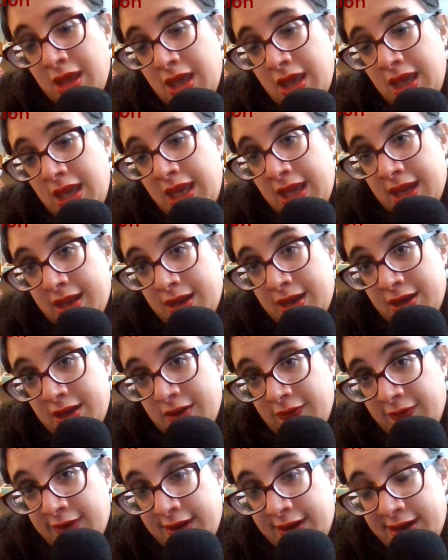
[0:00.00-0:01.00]
and
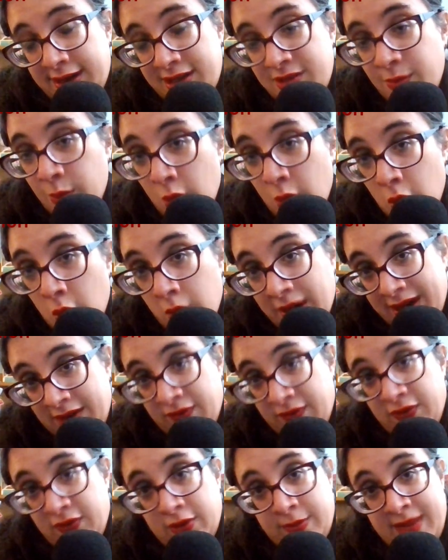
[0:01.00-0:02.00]
find more
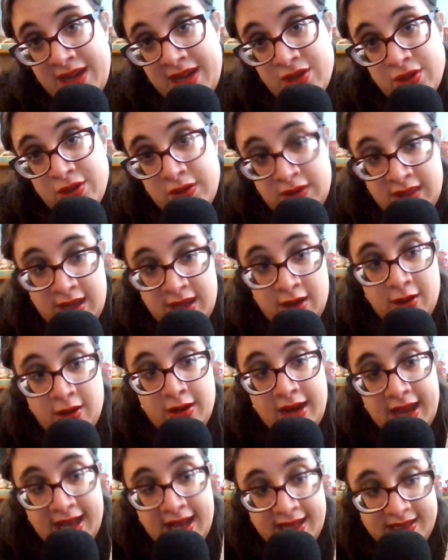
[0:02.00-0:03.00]
information there
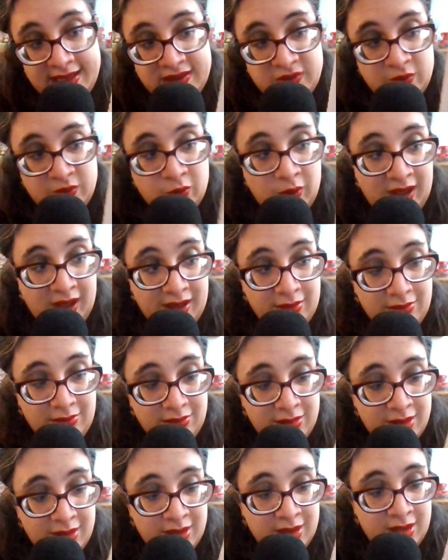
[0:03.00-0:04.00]
as well.
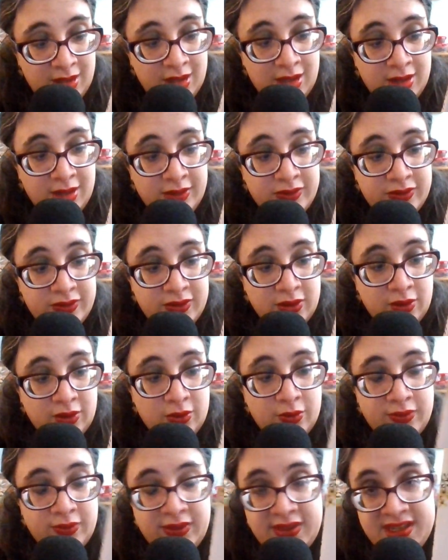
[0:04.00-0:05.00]
So
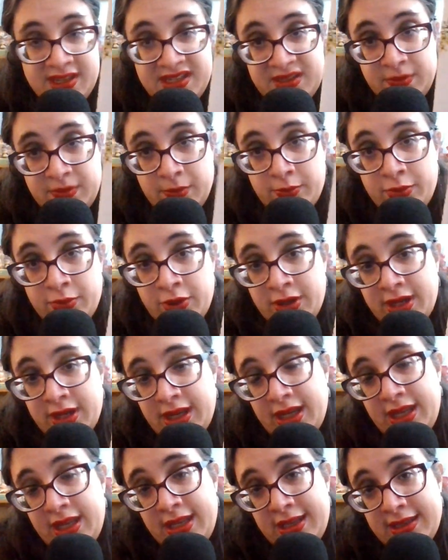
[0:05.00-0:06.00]
this book
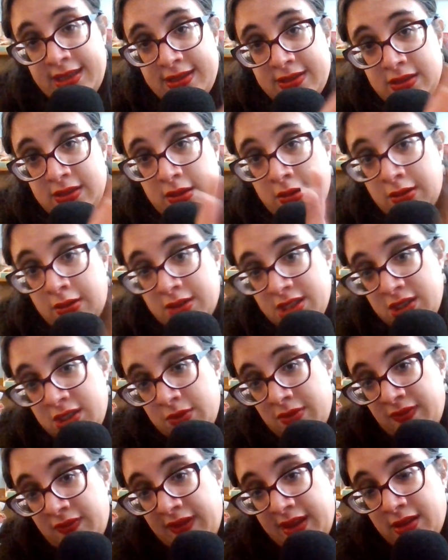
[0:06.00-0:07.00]
is also
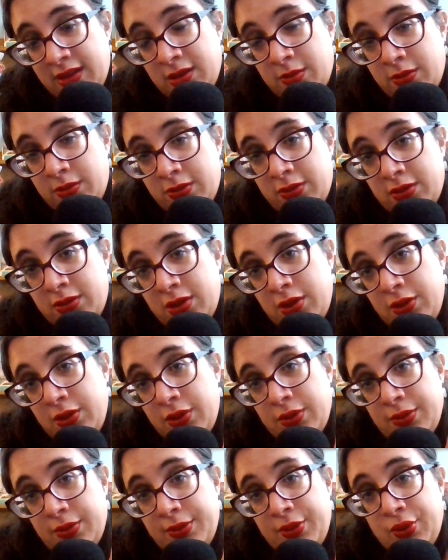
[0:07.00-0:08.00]
available
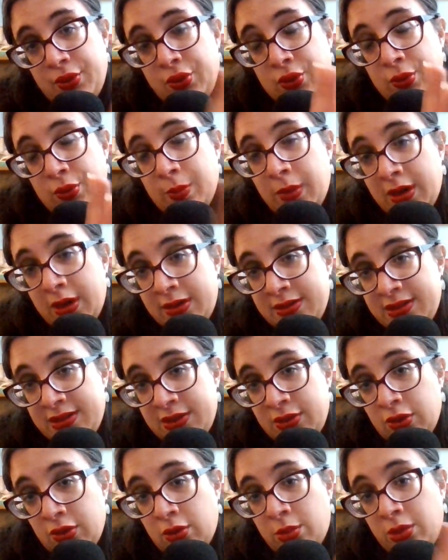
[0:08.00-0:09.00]
through Barnes &
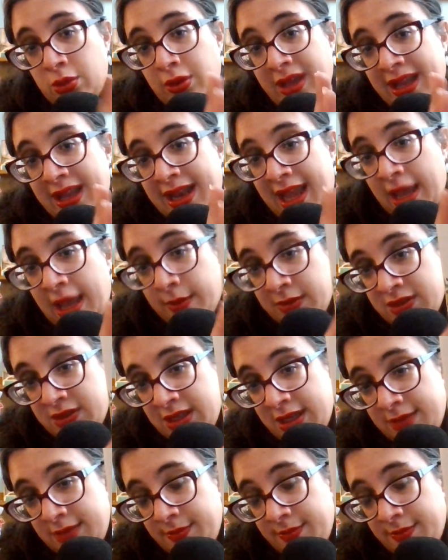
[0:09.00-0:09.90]
Noble and Amazon